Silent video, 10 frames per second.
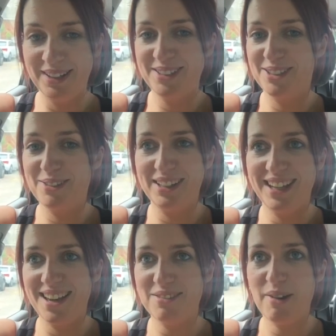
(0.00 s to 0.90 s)
just trying to
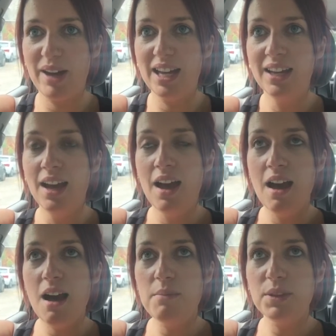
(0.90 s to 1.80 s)
get through it.
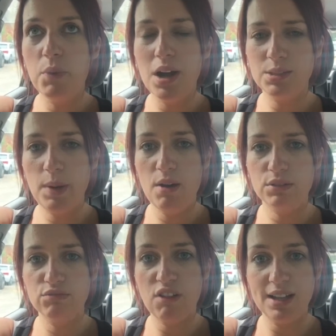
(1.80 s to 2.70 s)
The worst part
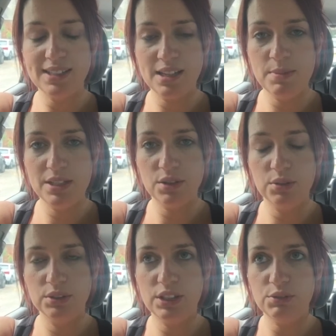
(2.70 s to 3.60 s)
was right down the
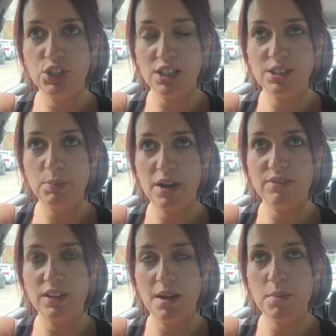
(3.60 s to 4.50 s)
middle, so just
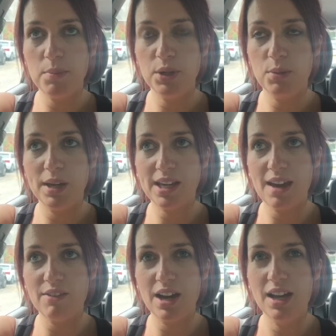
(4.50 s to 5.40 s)
above like my pubic
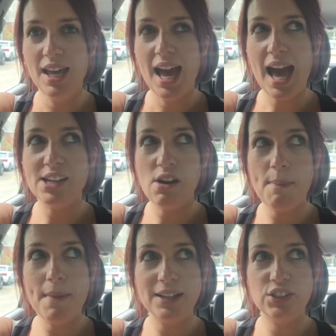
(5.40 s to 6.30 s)
area, and I
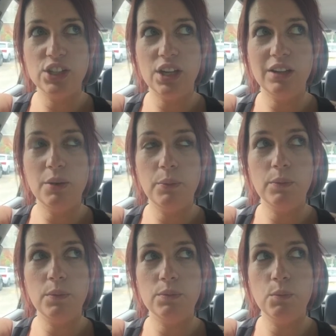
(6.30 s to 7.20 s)
imagine
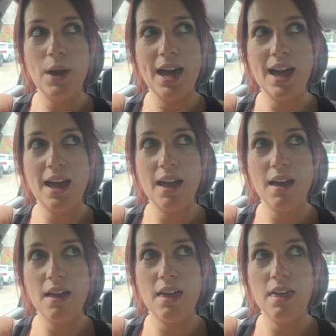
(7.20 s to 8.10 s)
where
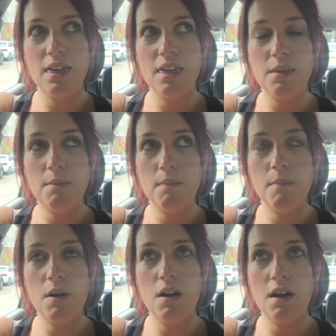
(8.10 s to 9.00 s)

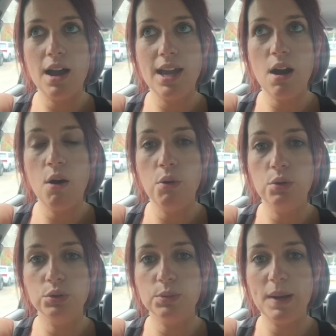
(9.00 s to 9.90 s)
my
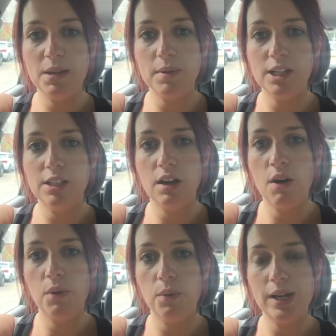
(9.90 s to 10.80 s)
old belly button
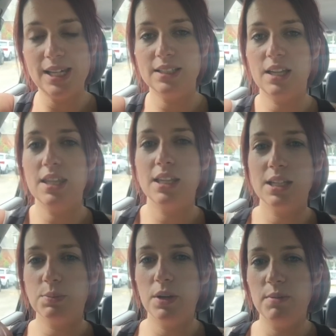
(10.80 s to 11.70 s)
hole is. I think
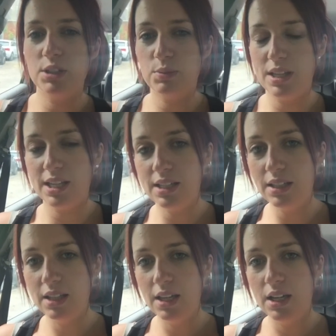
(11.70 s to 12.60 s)
that's pretty much where they
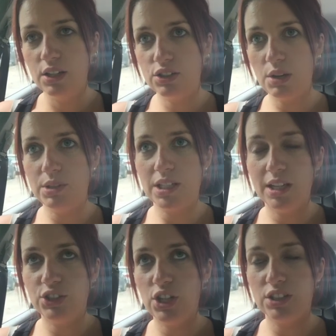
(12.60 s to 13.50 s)
sewed it,
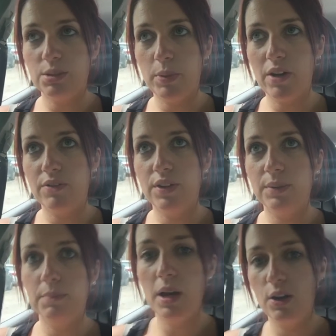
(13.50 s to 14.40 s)
like just above
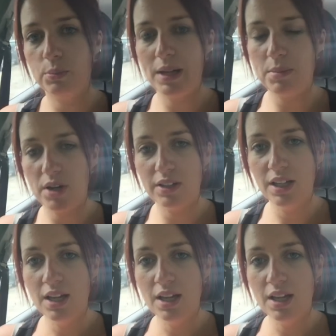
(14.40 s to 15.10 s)
my old belly button.